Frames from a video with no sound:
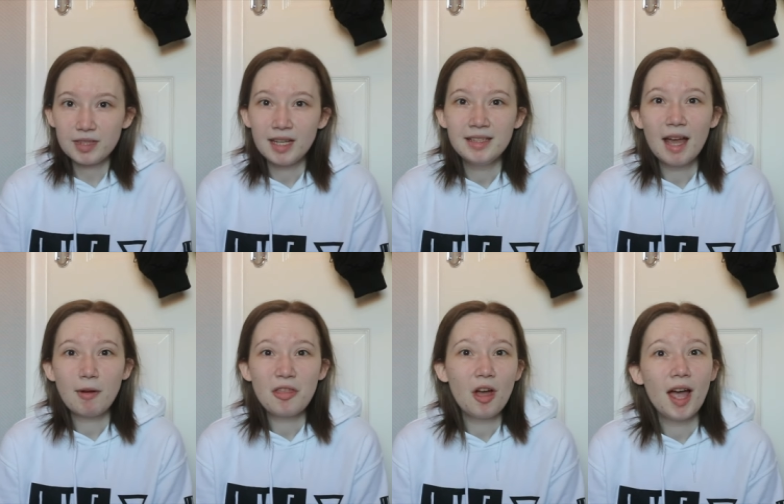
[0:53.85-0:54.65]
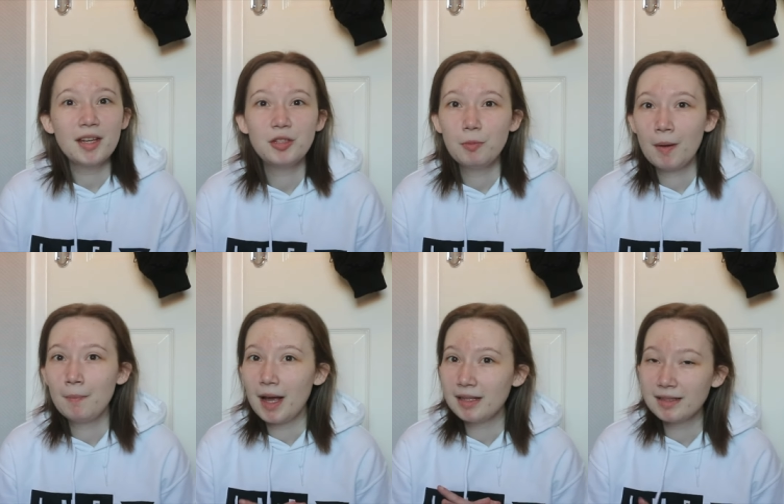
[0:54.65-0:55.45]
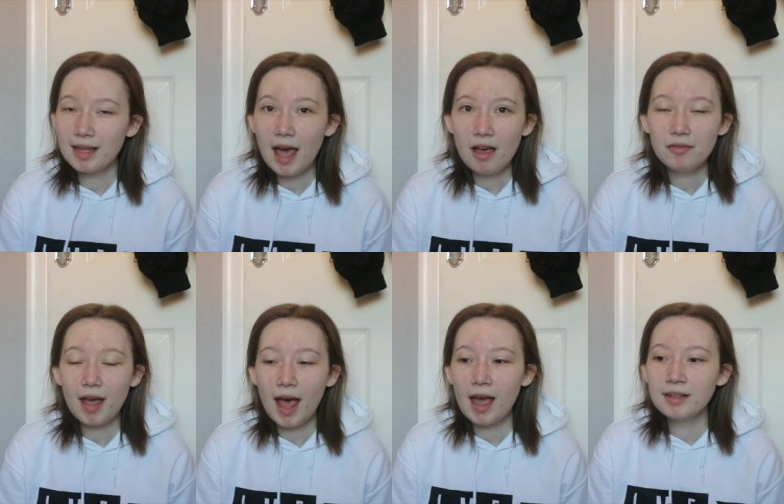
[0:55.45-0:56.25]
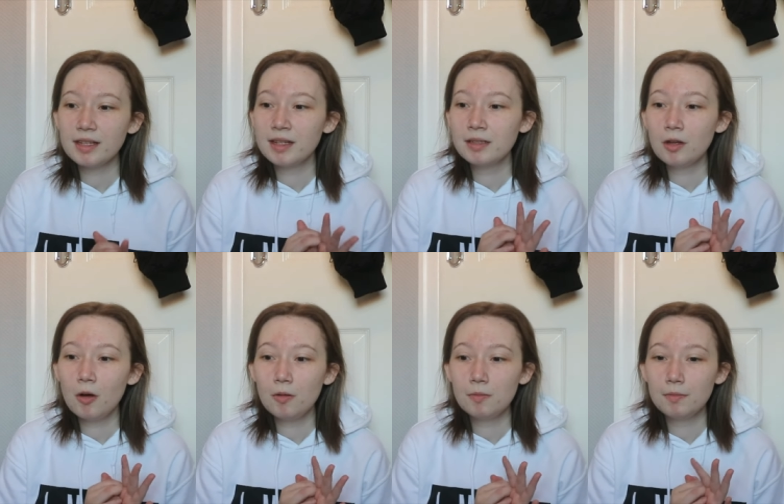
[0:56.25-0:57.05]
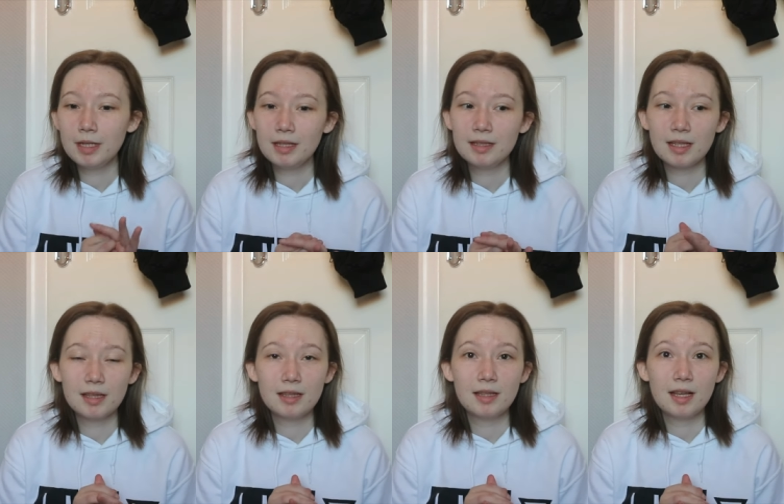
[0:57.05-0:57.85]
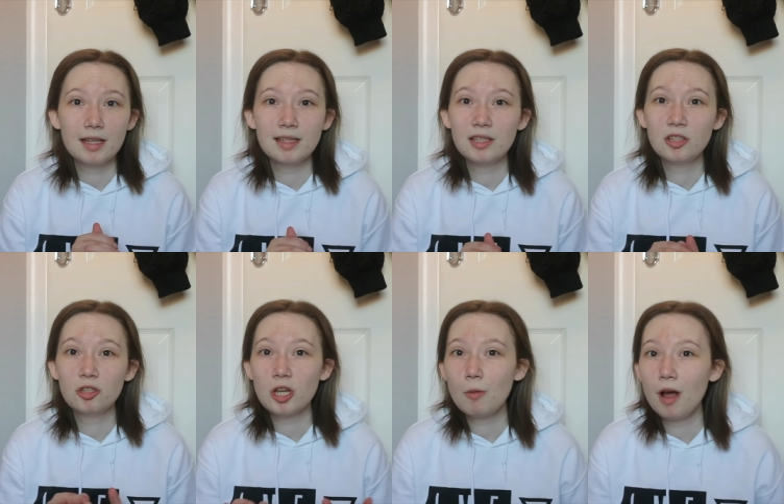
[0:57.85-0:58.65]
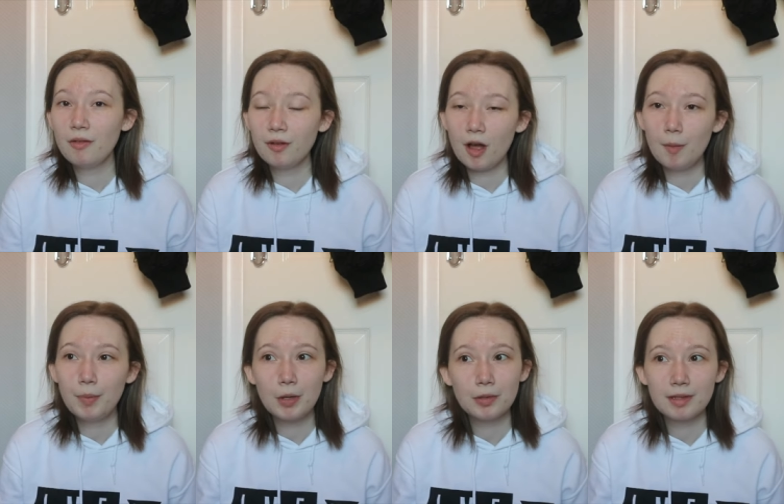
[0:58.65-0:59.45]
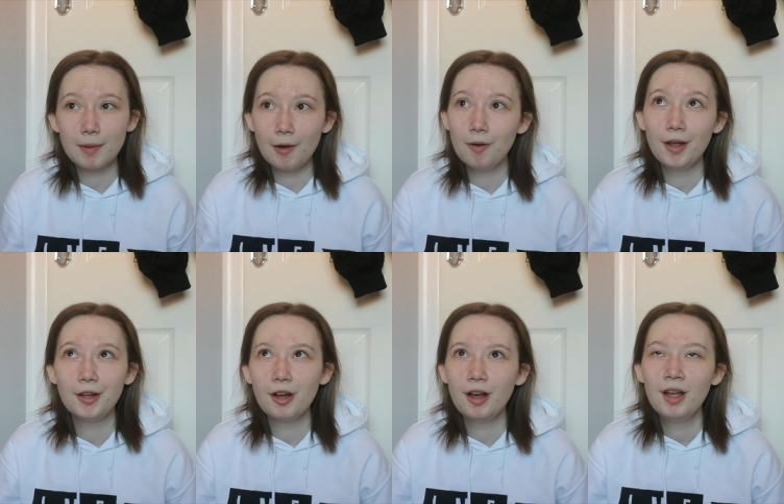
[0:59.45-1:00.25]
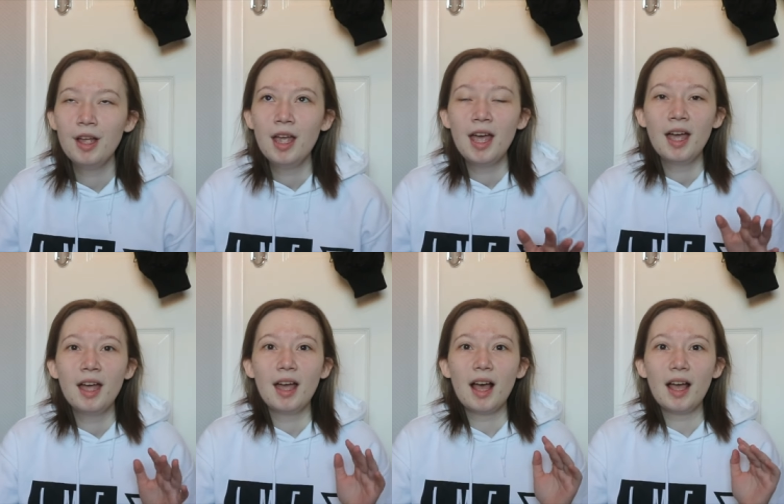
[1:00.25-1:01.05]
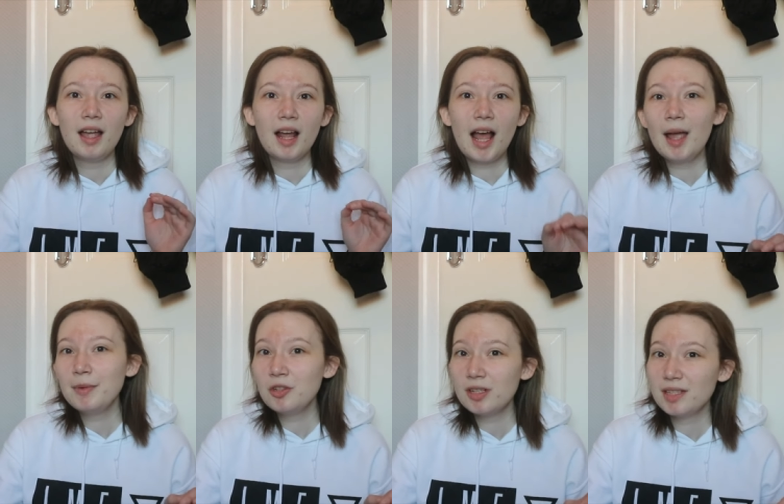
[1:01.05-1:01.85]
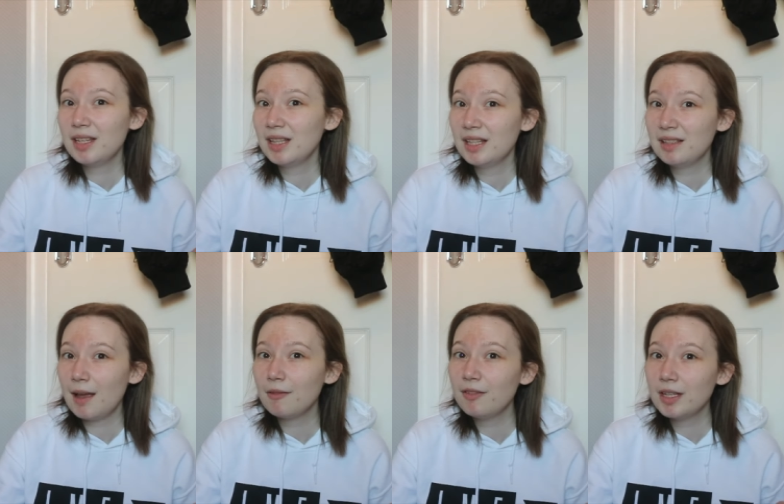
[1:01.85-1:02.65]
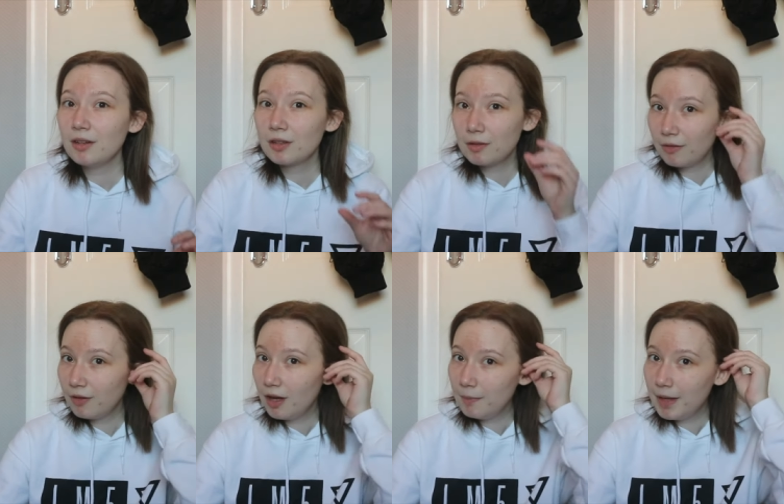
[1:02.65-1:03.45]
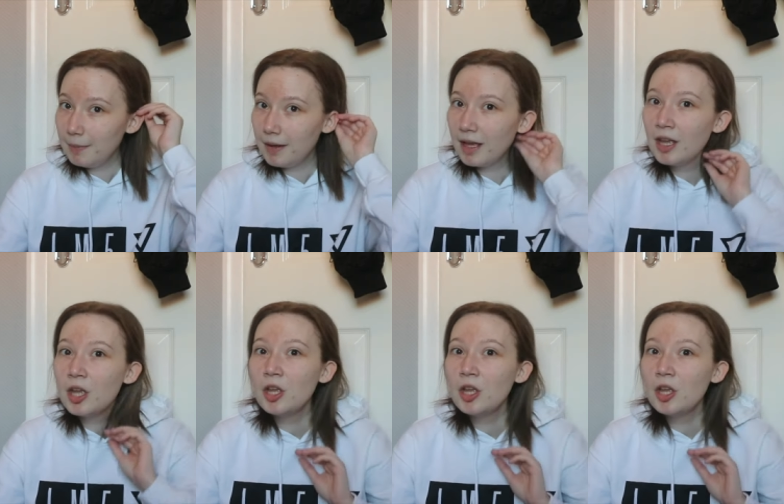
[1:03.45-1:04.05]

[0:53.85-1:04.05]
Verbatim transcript: yeah, I thought I'd do one myself, and in no means is this to show off or boast about what I got. I'm interested in these type of videos, so I thought maybe